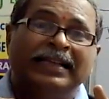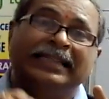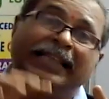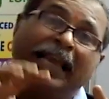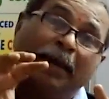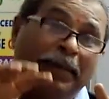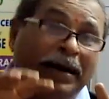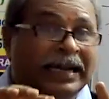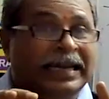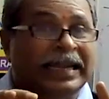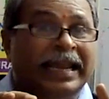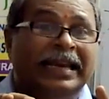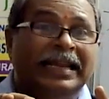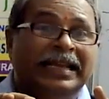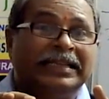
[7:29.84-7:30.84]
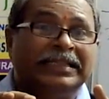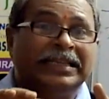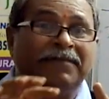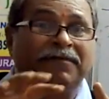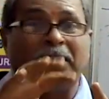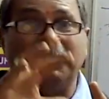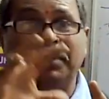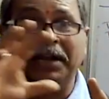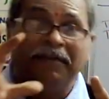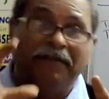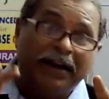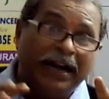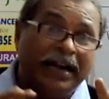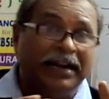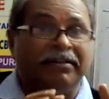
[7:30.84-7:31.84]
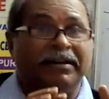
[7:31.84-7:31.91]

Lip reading: simultaneously from different